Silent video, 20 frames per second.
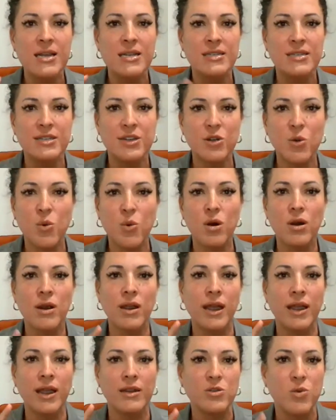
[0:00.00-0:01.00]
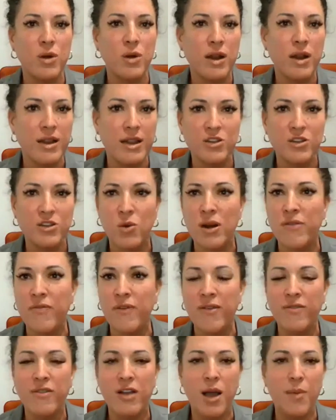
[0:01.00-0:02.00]
still working,
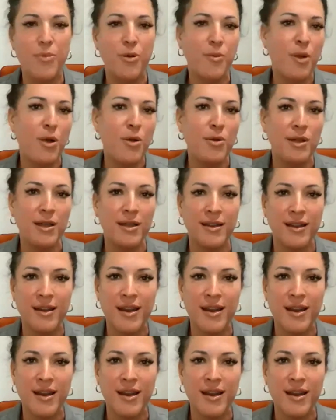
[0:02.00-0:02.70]
25 got promoted.